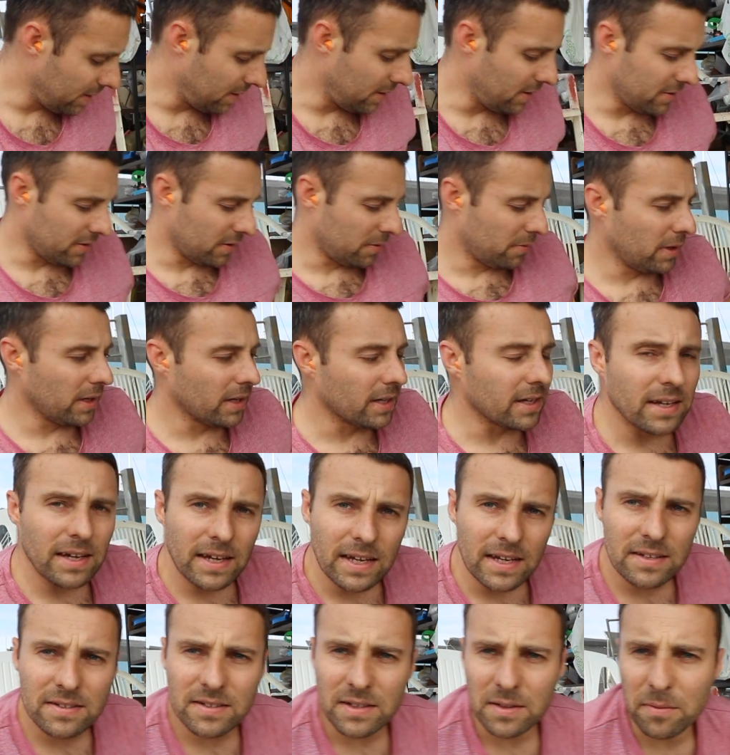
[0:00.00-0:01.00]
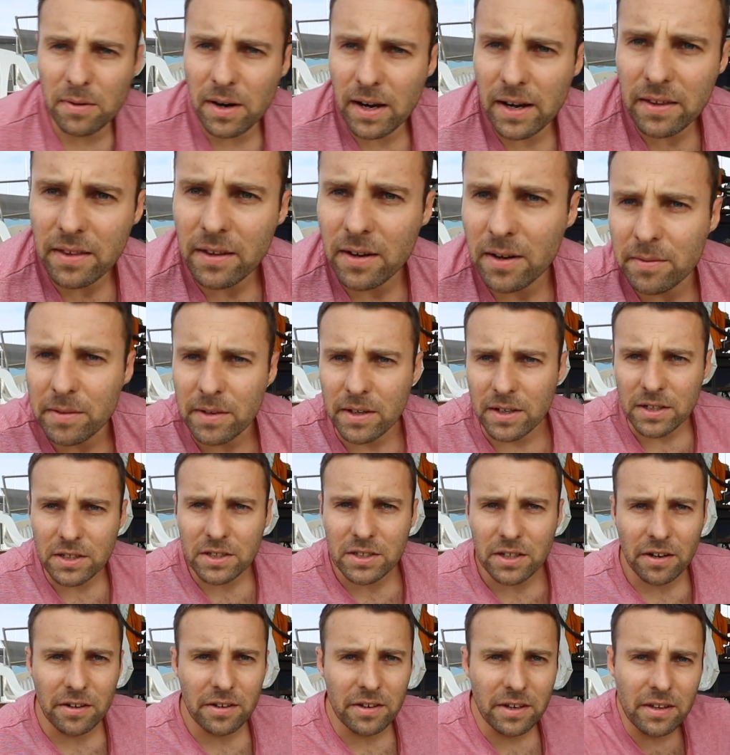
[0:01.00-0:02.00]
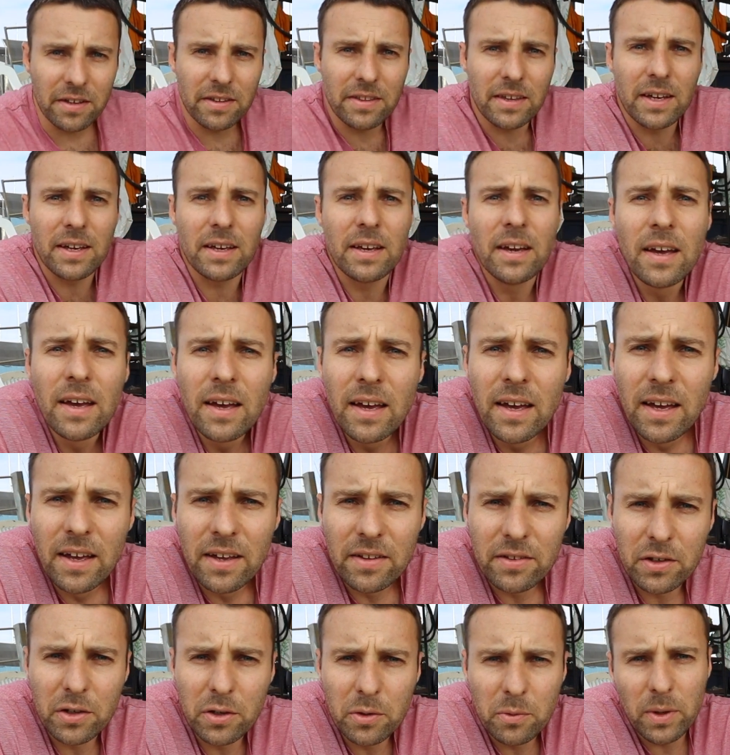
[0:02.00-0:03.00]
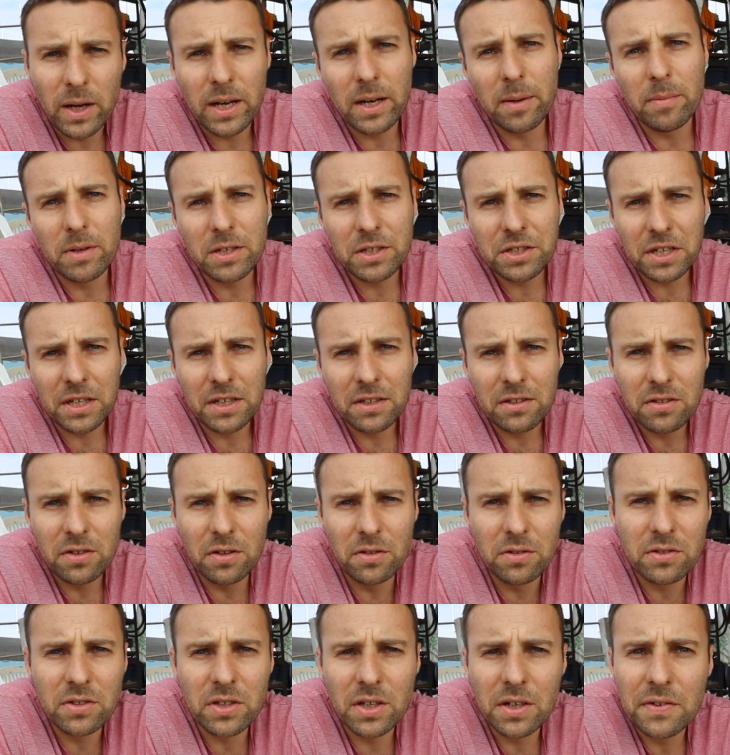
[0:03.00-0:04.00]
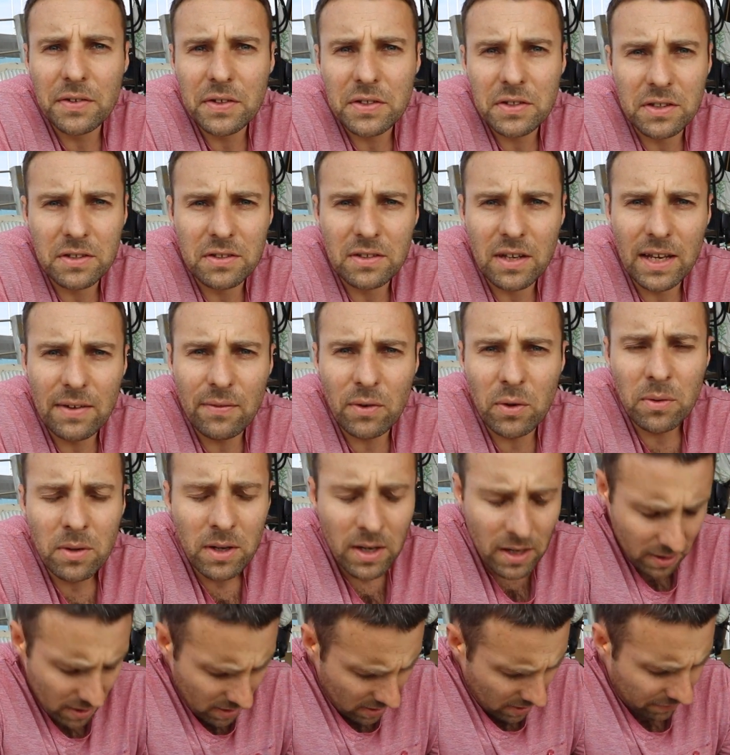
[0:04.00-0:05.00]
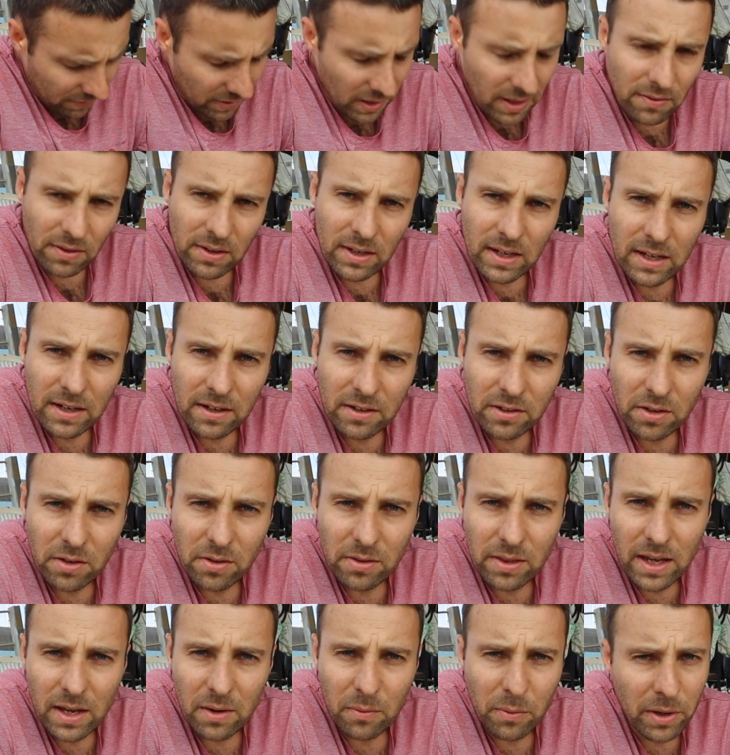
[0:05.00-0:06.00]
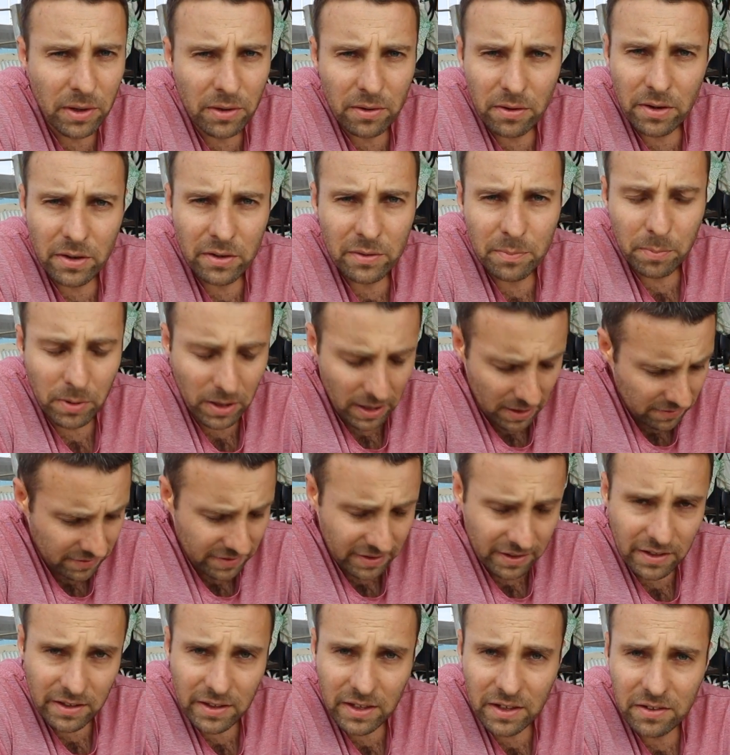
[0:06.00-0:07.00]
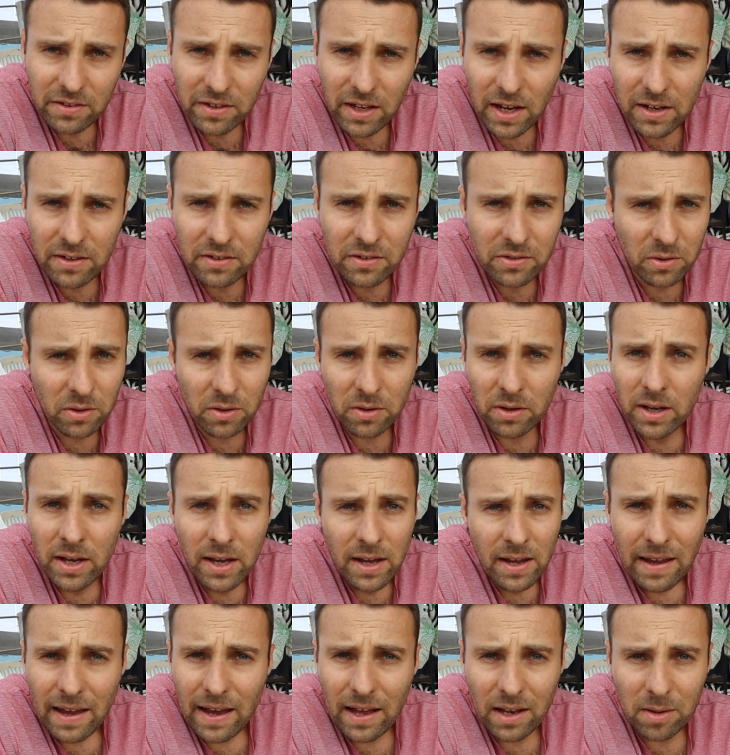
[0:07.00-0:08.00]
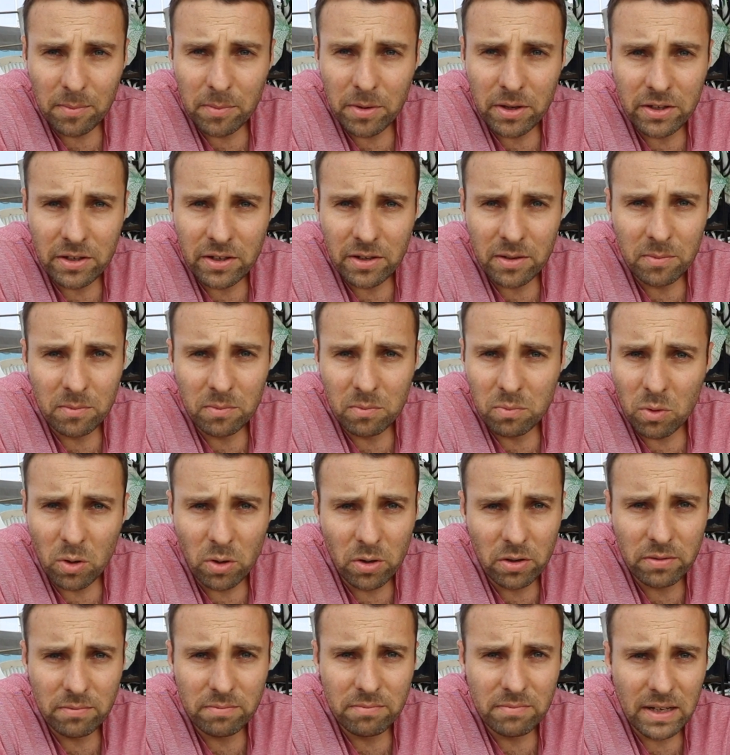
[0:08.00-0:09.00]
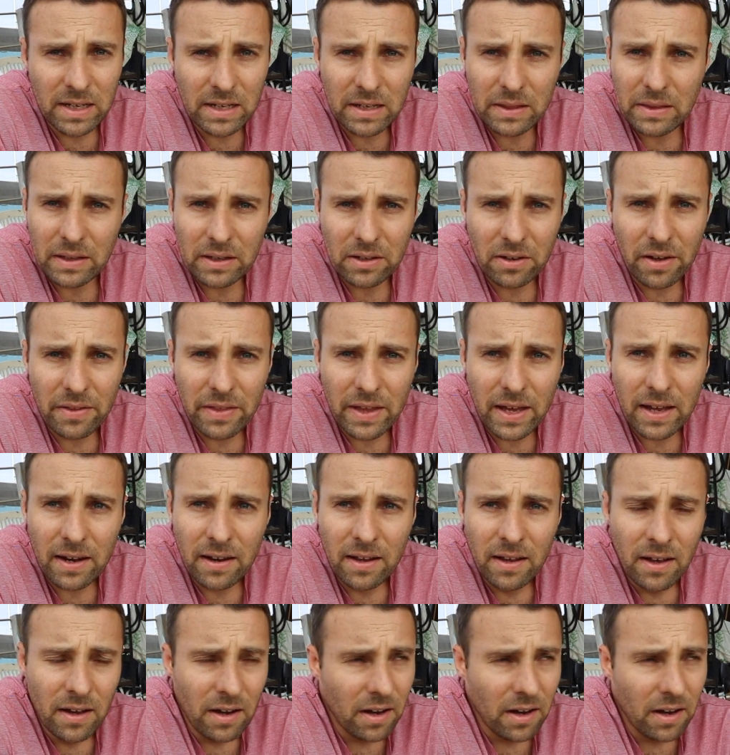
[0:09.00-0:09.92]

There's a really easy way that I'm going to show you that is a good way to machine two surfaces level if you ever need to do that, whether it's plastic in this case or aluminium, wood, anything like that.